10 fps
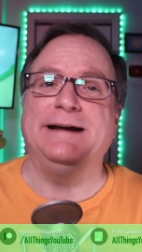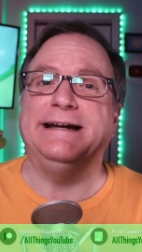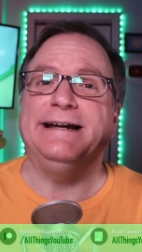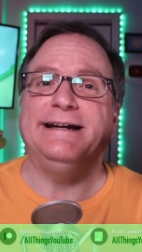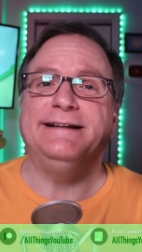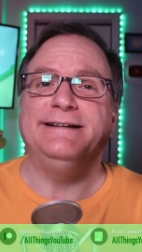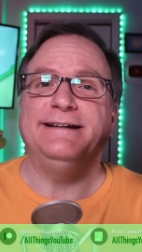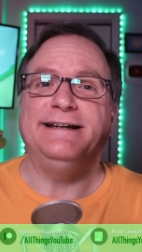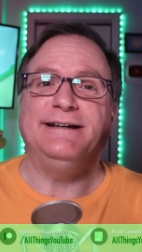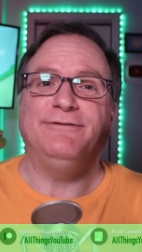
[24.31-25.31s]
and
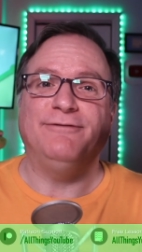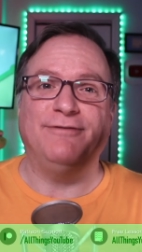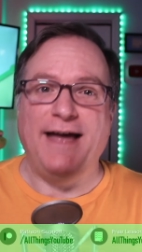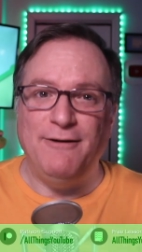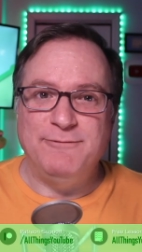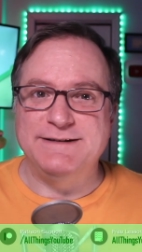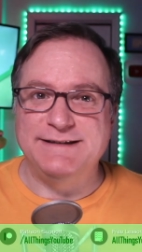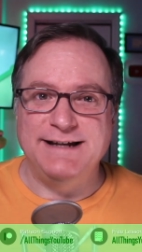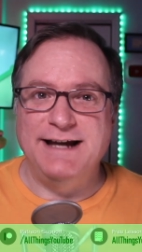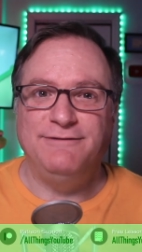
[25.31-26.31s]
if that was
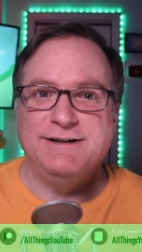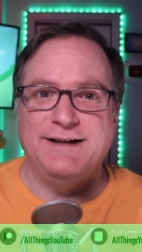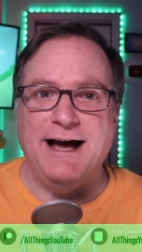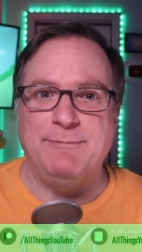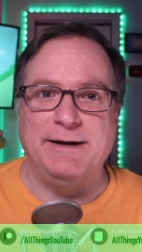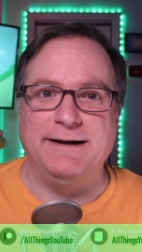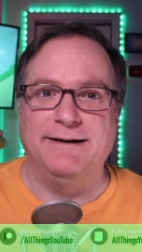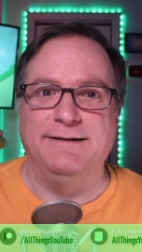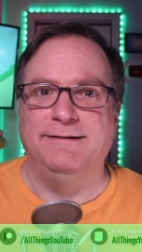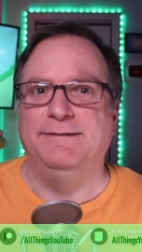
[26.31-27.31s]
the end of the topic,